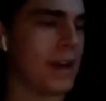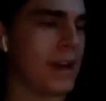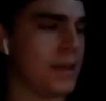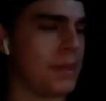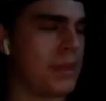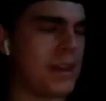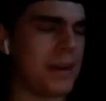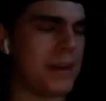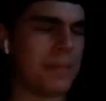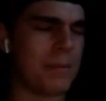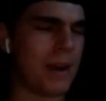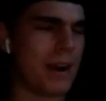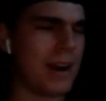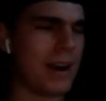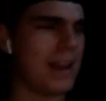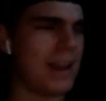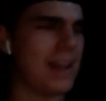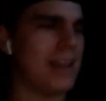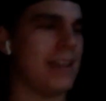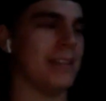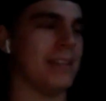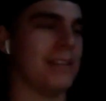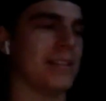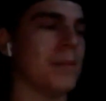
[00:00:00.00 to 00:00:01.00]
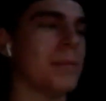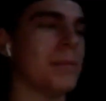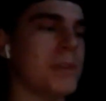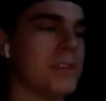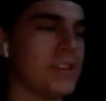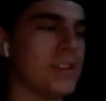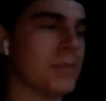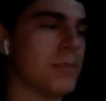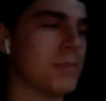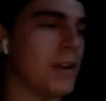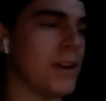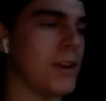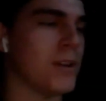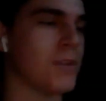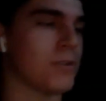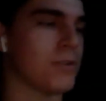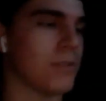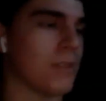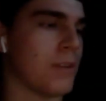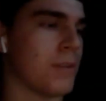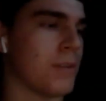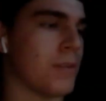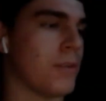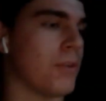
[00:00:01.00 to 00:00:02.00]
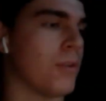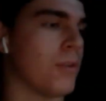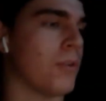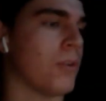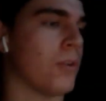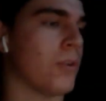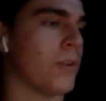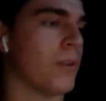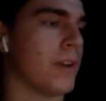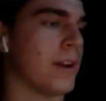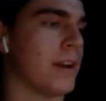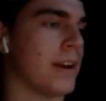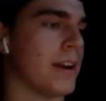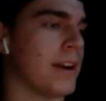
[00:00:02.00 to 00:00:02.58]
I think let me check my username here real quick.